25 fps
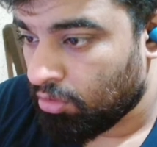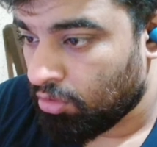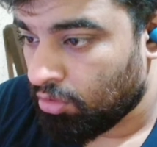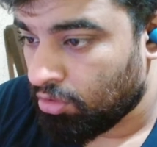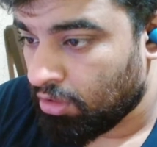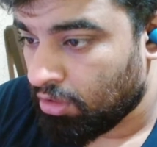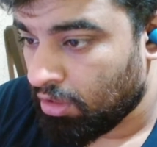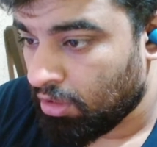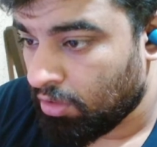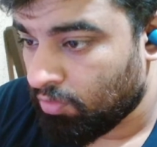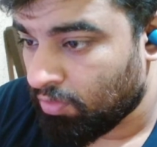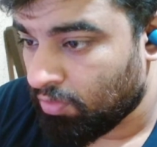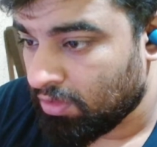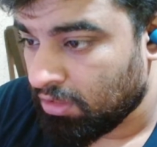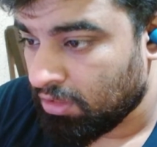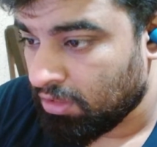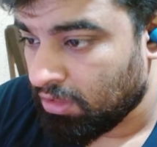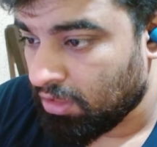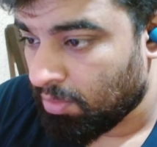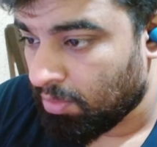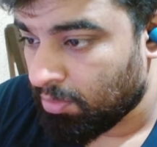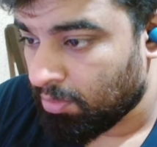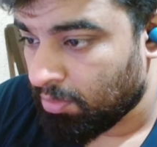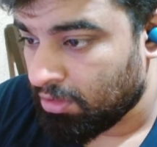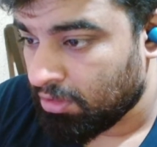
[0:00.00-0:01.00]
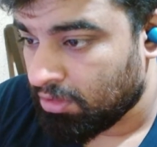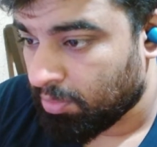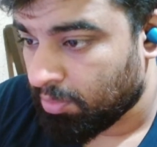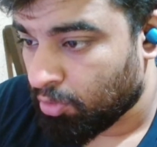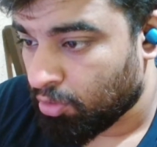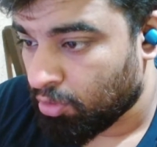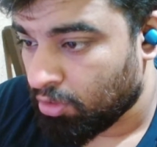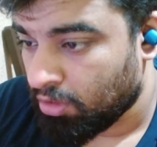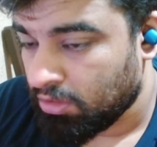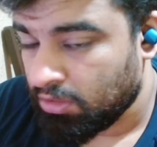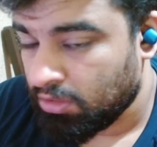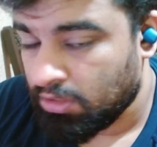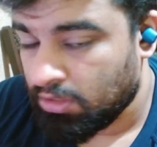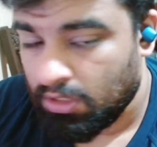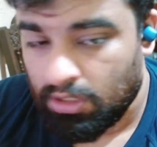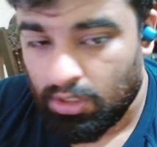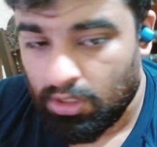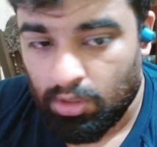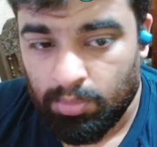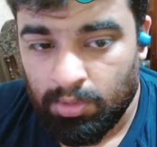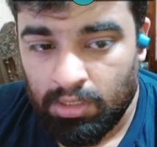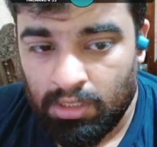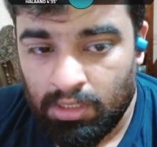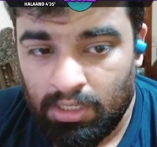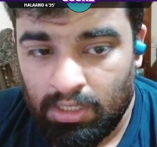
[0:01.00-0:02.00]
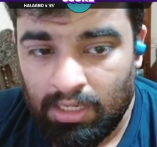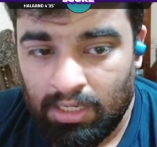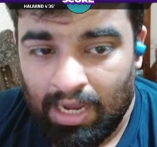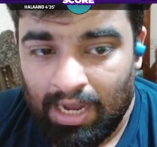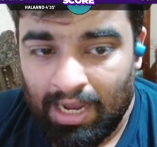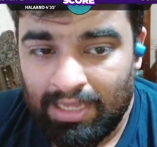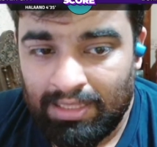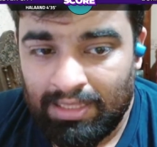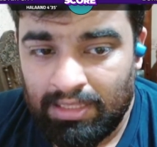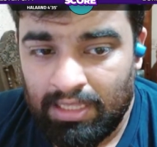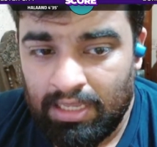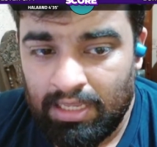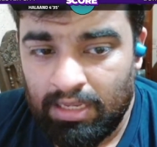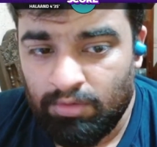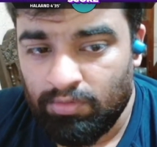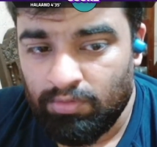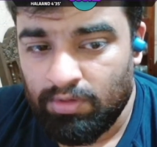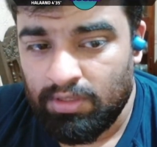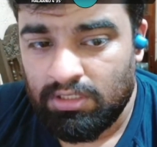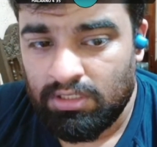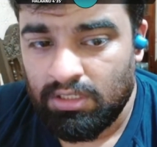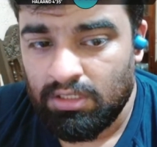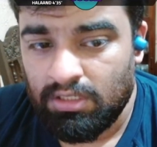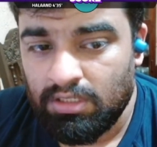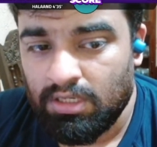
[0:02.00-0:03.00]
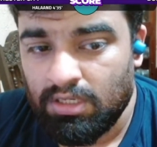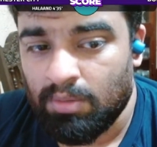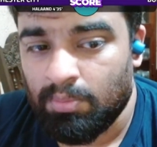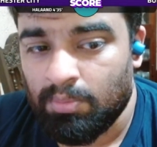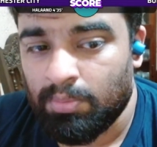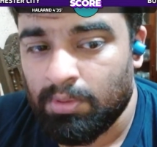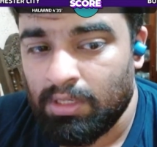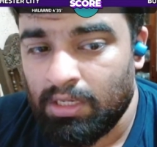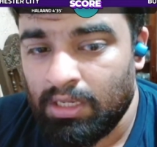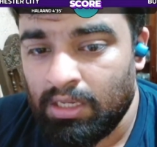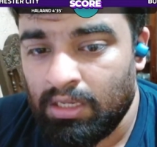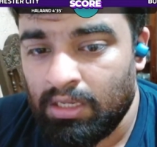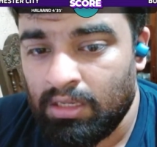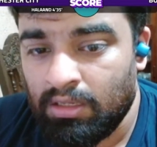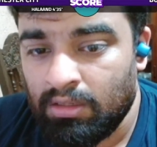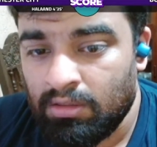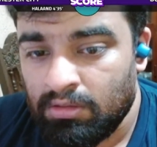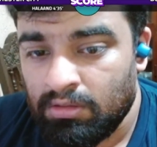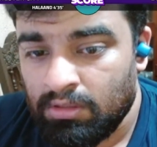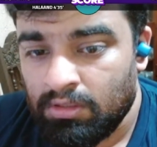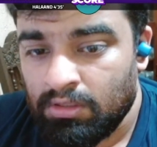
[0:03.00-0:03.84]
think Vincent Company is supporting City or Burnley? I think Vincent Company